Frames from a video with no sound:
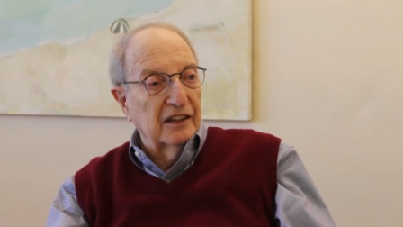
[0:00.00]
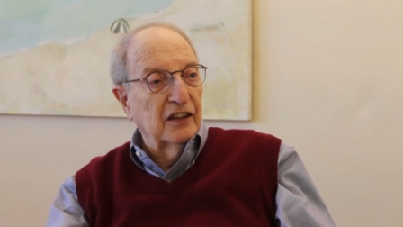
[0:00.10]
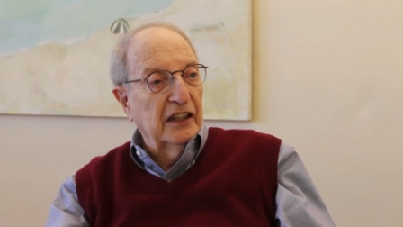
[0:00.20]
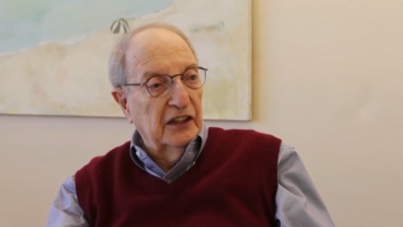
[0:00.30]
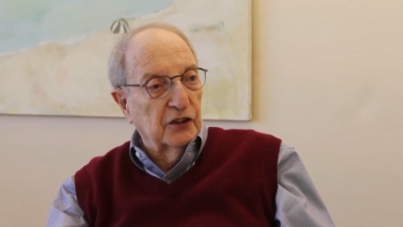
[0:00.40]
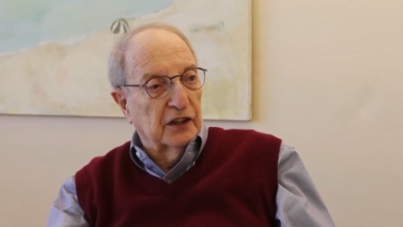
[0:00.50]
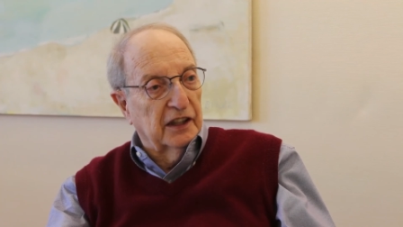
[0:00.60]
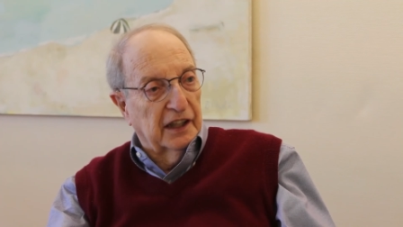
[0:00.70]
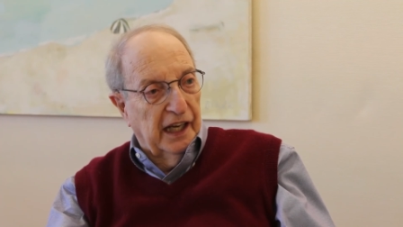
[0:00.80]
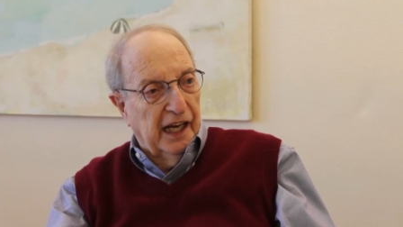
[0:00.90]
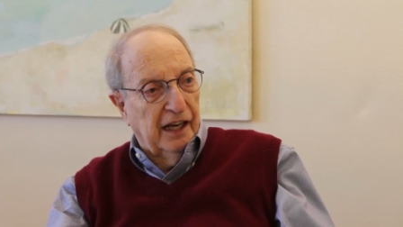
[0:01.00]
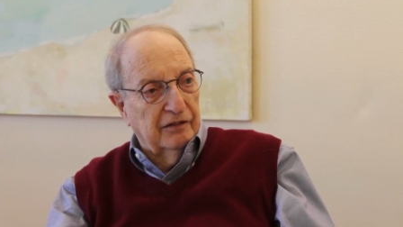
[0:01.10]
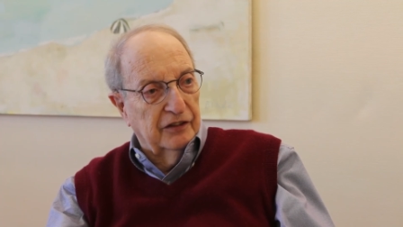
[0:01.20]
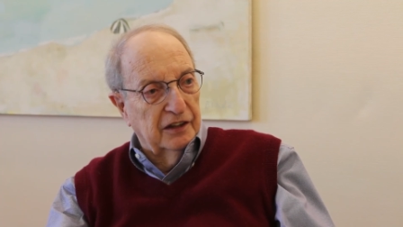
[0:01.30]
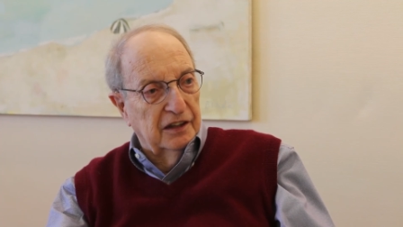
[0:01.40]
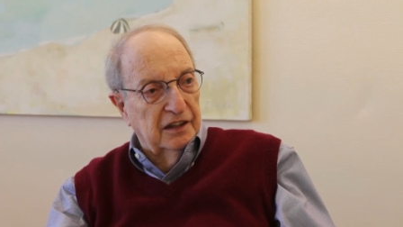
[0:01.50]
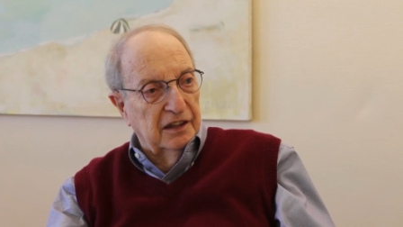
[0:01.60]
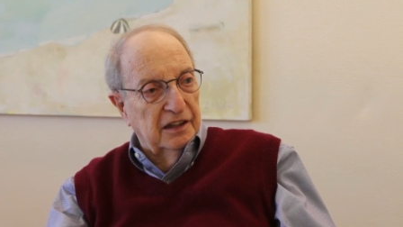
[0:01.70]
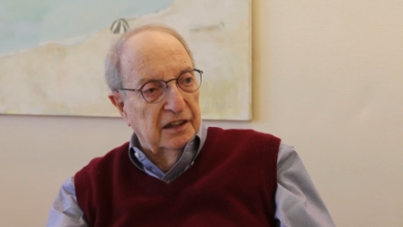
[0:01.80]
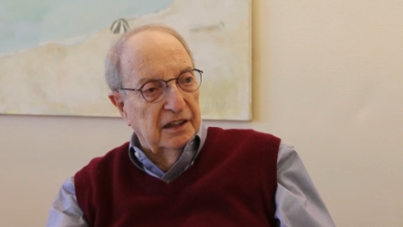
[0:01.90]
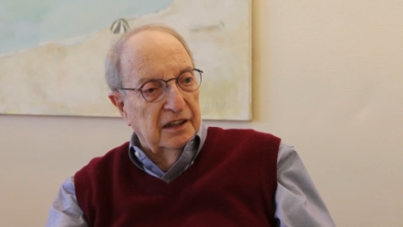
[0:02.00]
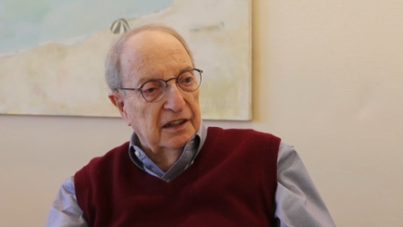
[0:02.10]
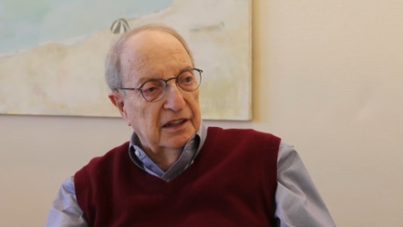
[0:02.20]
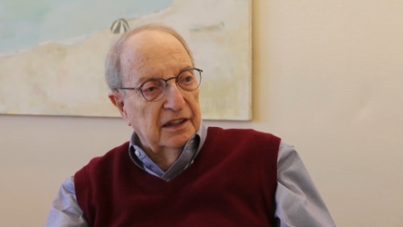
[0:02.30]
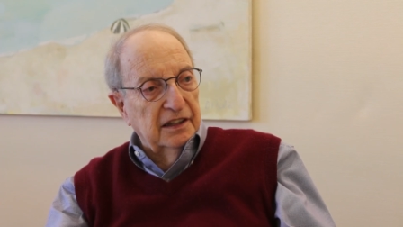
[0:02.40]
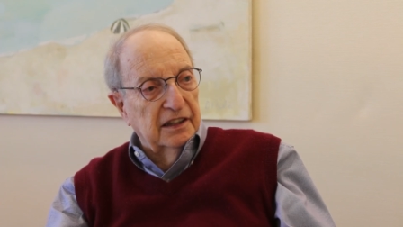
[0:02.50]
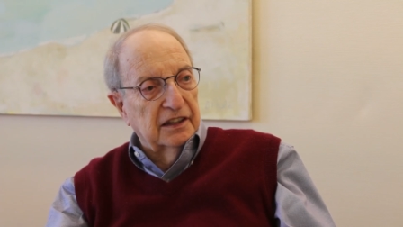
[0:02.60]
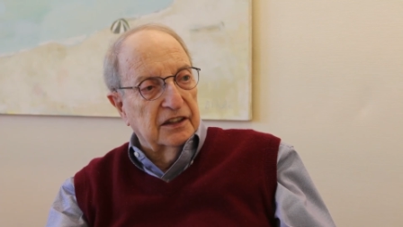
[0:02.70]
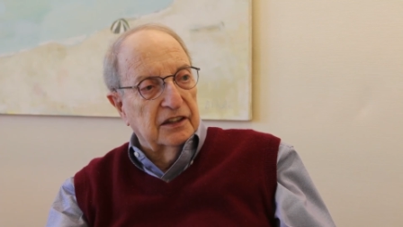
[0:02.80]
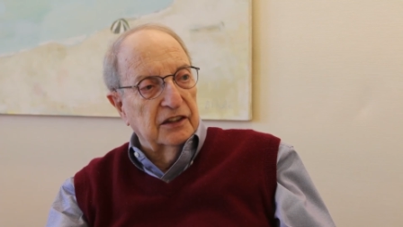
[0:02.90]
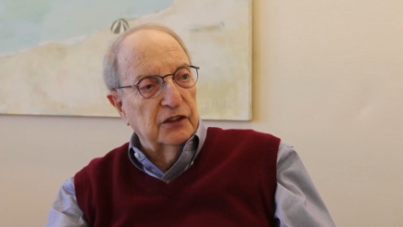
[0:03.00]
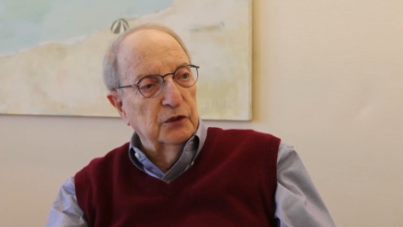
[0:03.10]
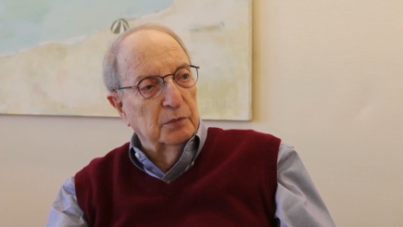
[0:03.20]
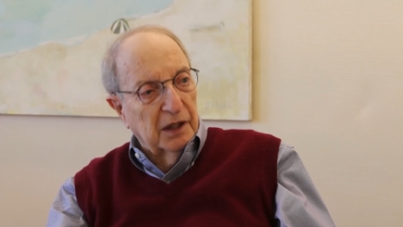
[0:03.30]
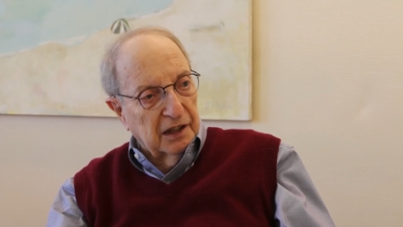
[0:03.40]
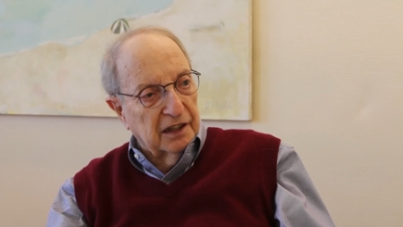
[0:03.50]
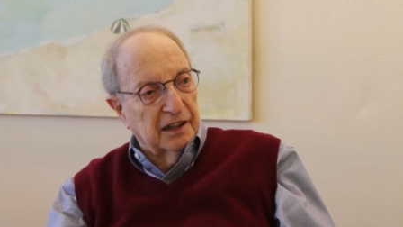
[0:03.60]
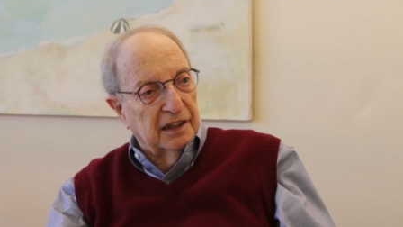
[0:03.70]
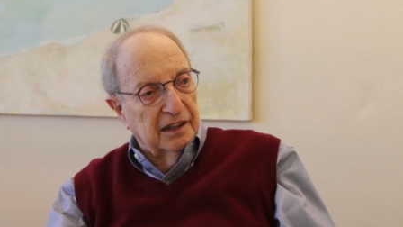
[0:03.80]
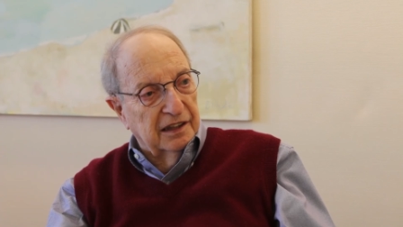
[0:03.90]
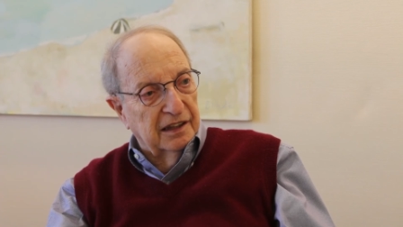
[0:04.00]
a leader can have is humility.